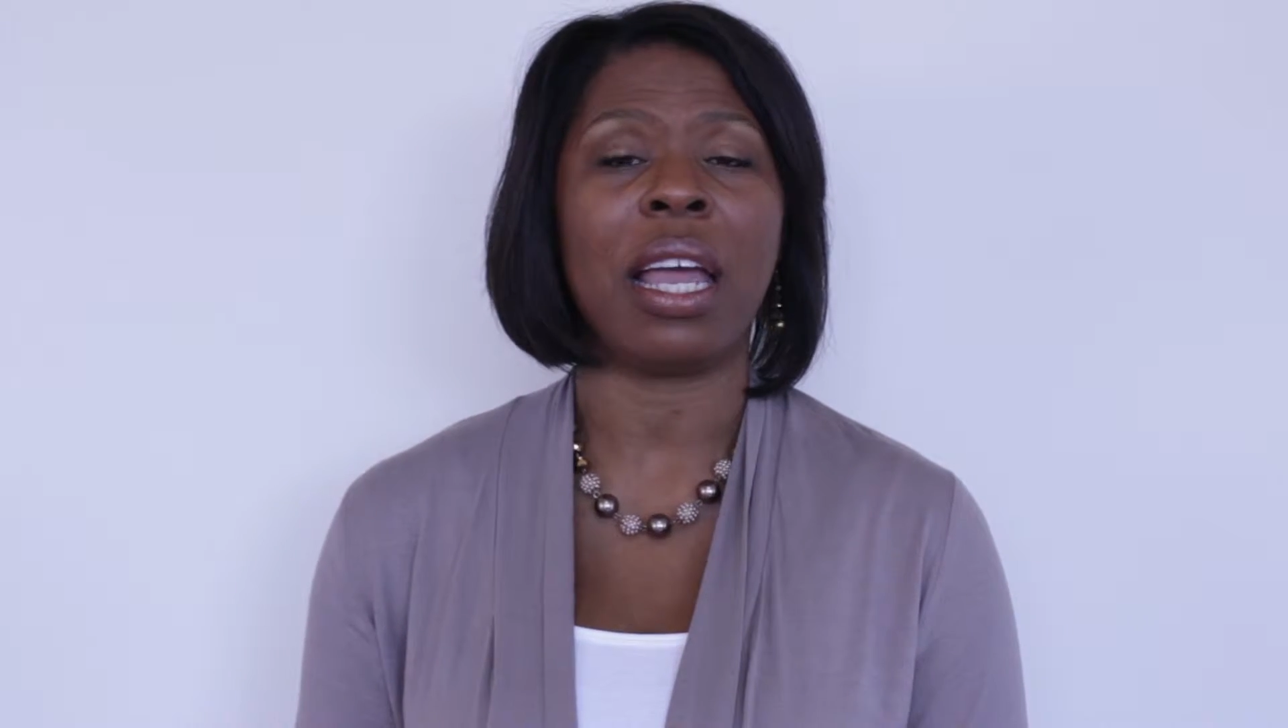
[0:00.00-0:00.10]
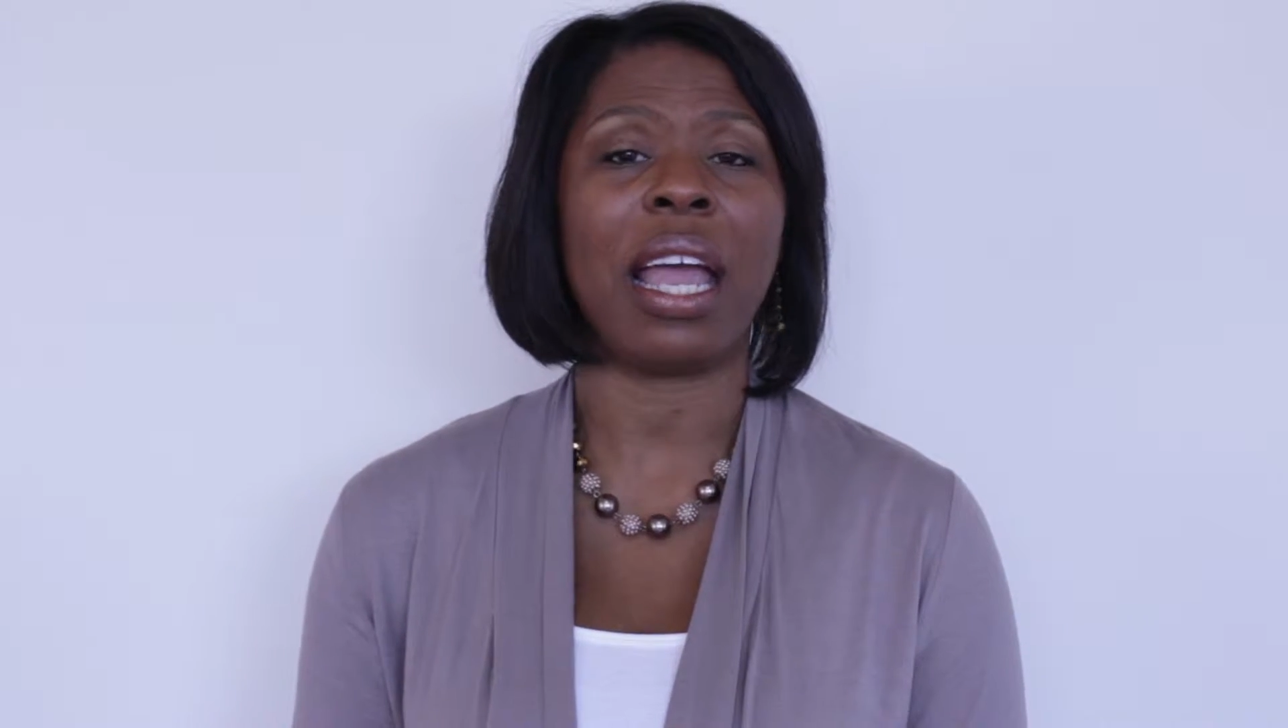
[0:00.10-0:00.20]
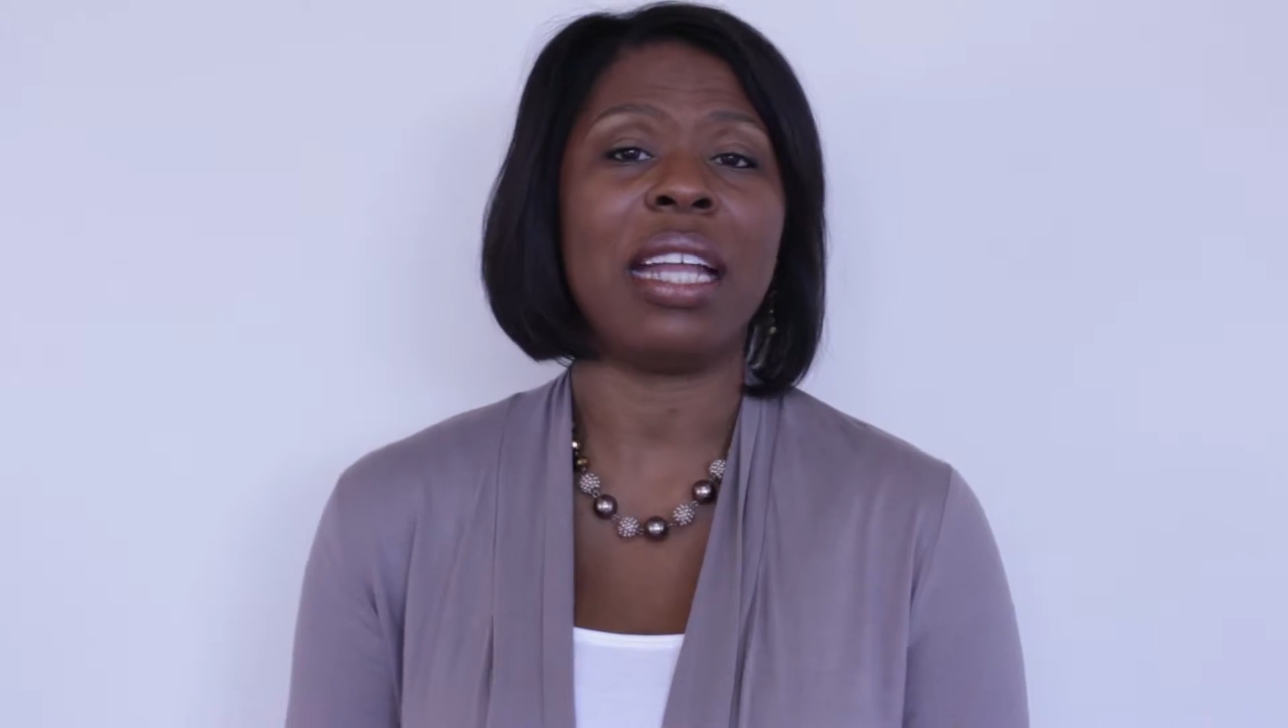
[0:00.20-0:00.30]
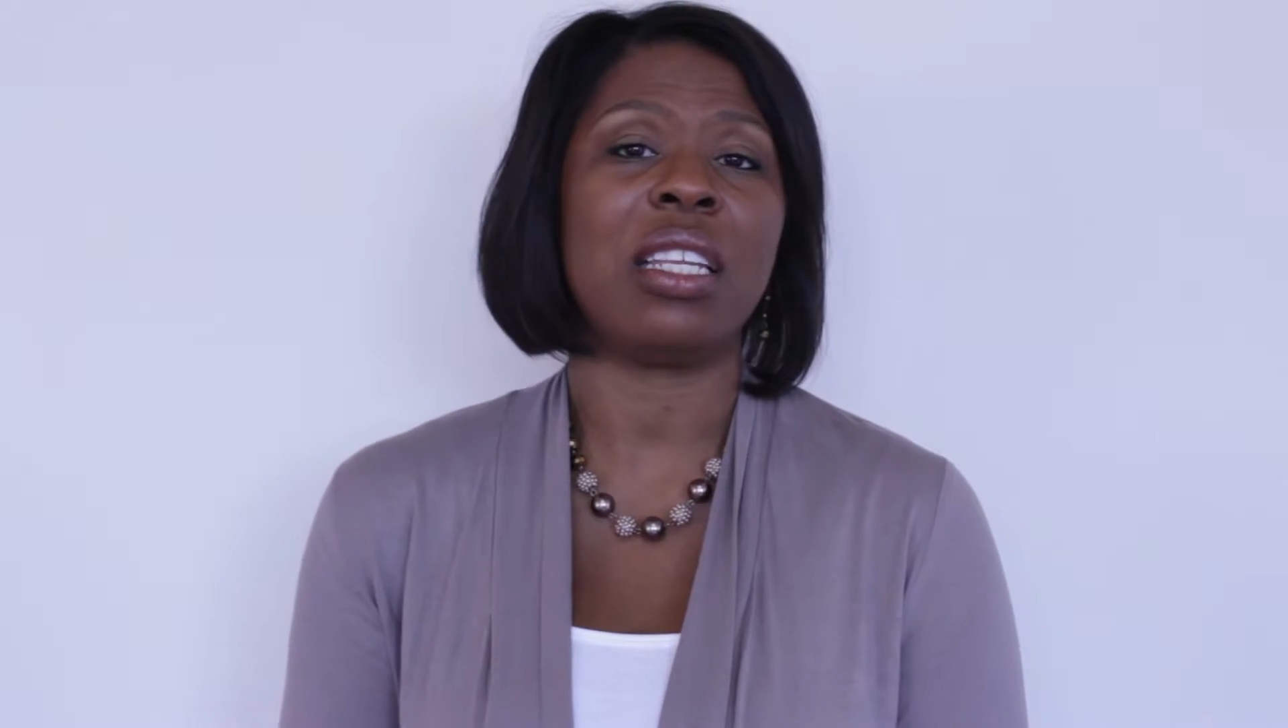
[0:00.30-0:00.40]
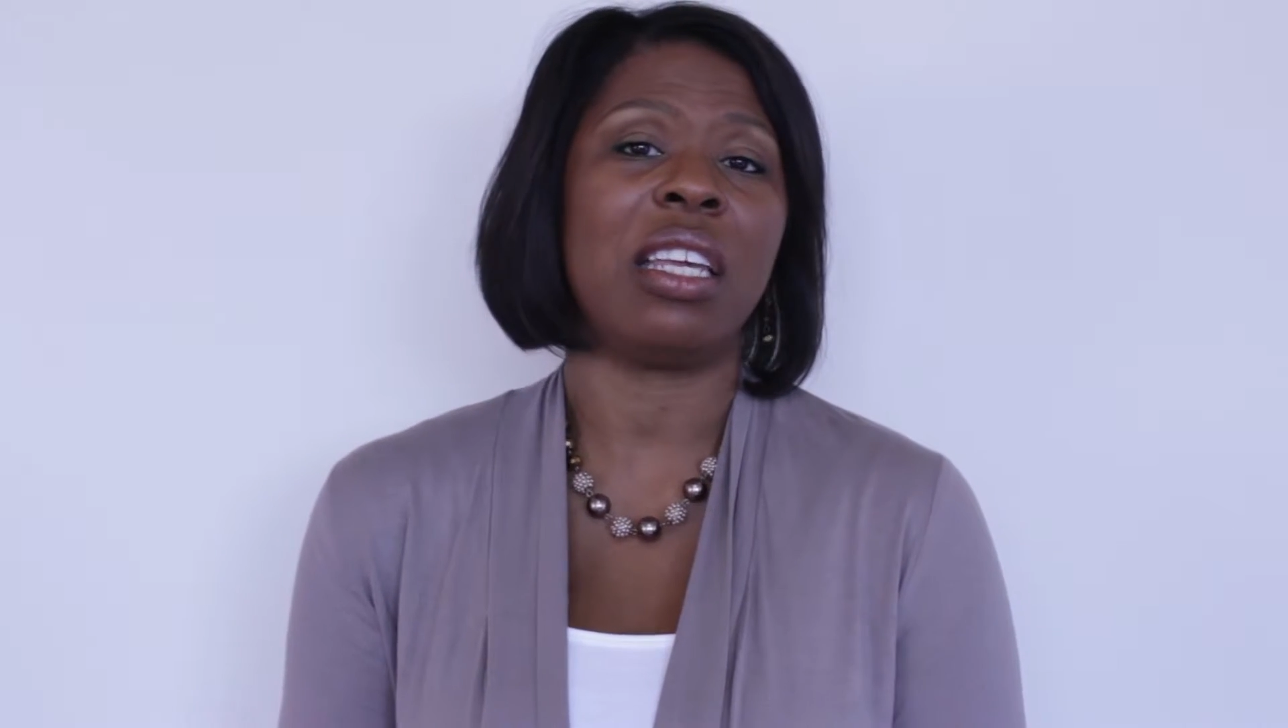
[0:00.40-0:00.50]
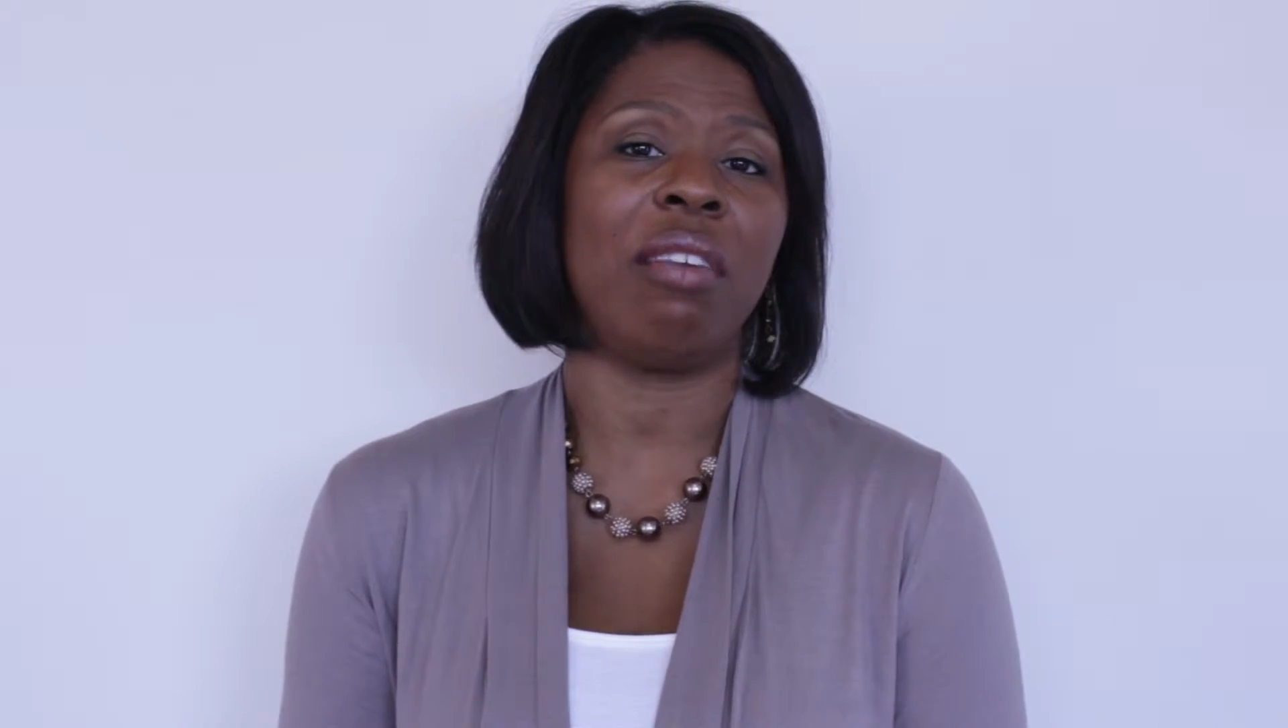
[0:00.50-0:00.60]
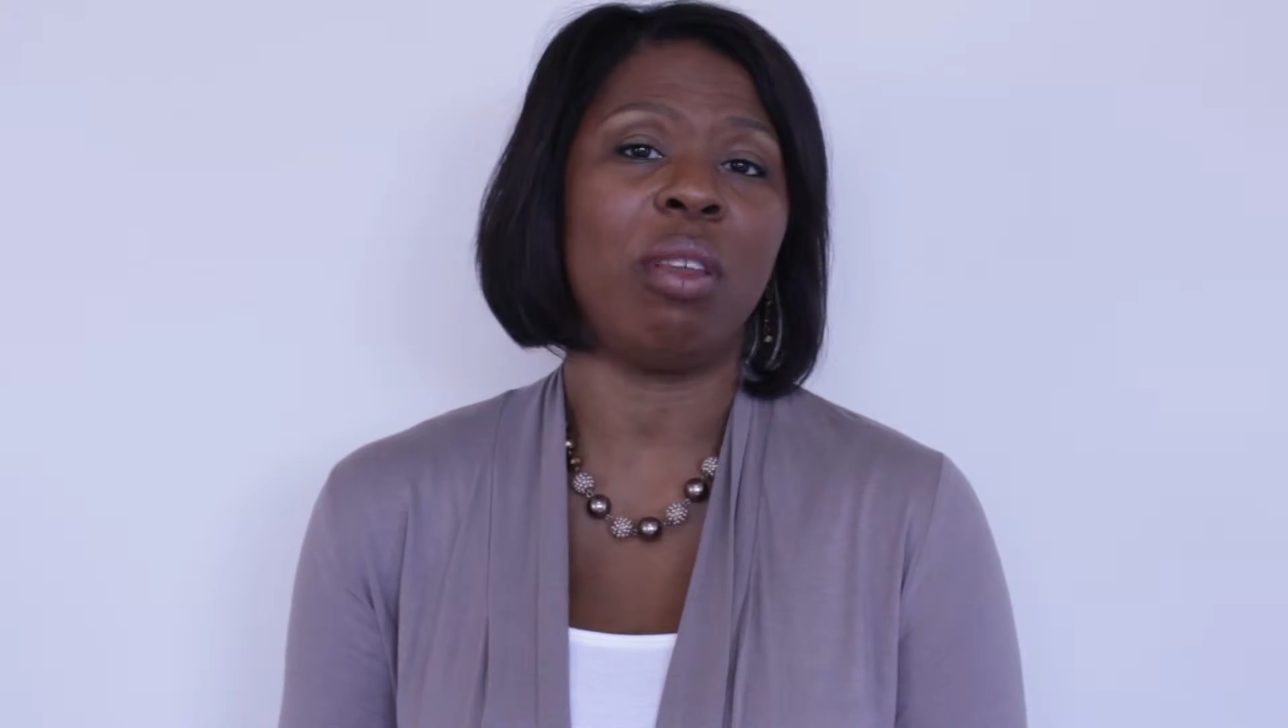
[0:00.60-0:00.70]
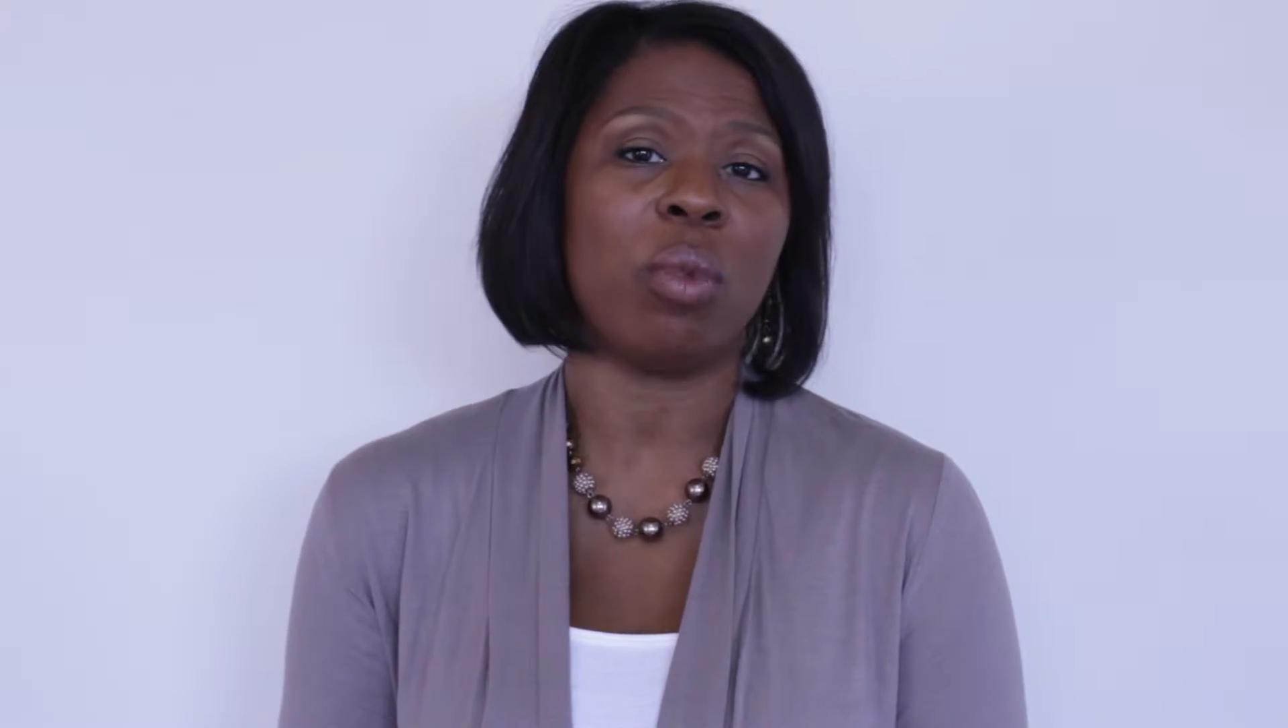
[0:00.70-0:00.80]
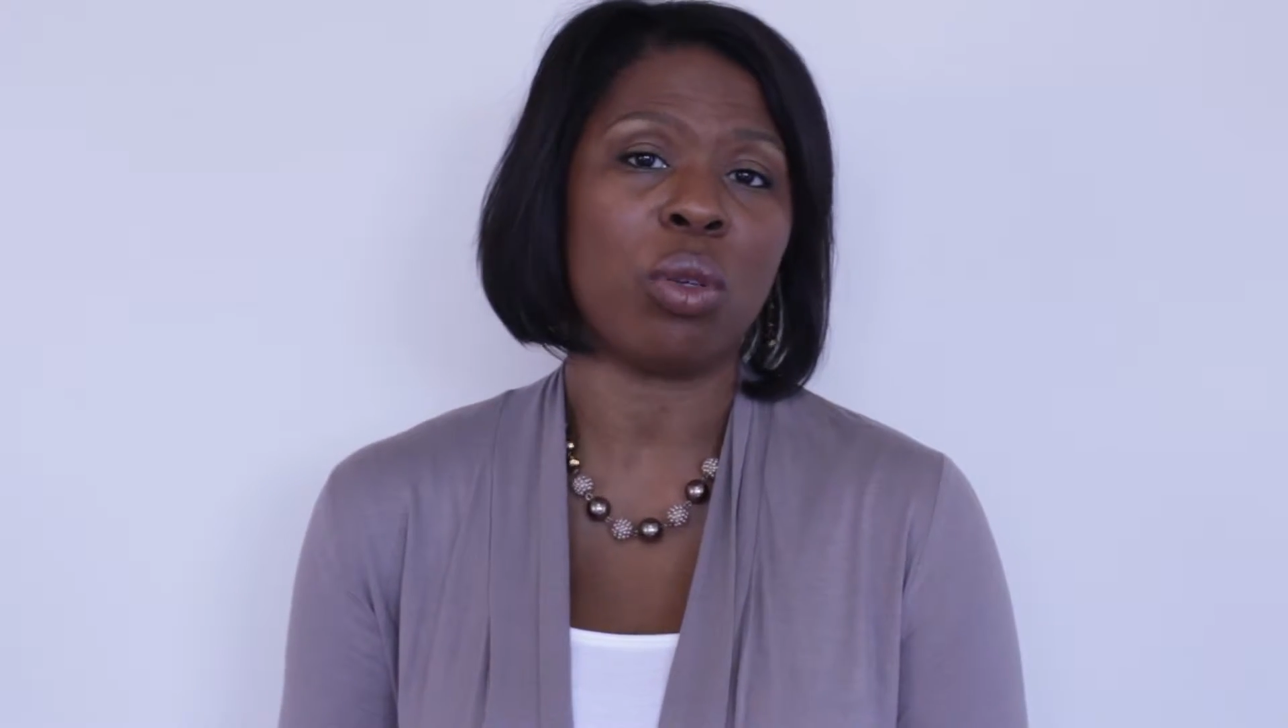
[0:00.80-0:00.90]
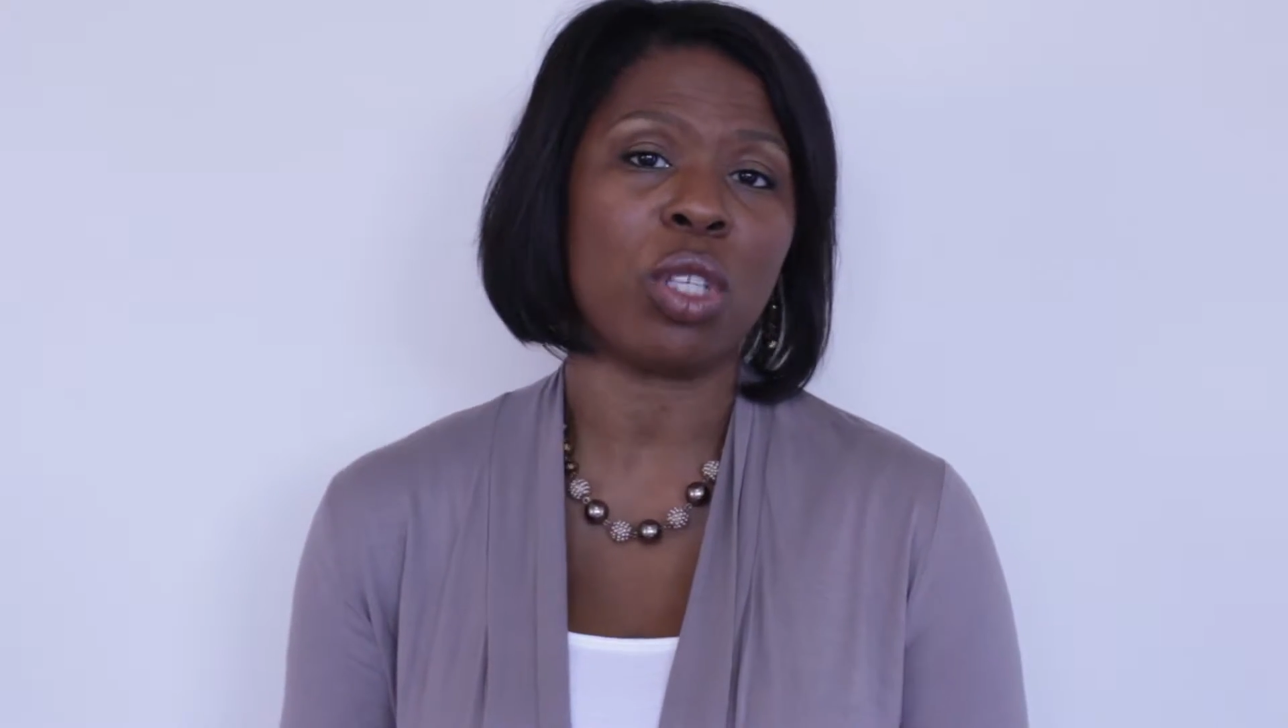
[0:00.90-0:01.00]
and to give
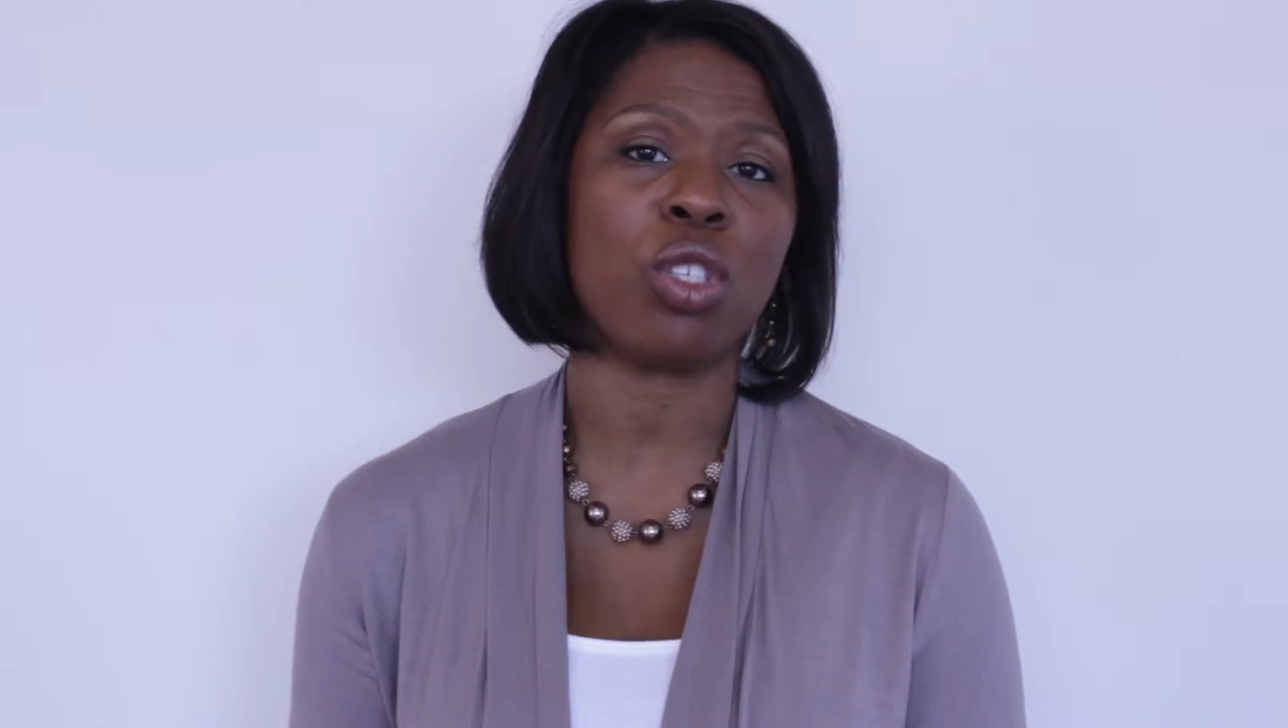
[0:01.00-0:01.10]
them those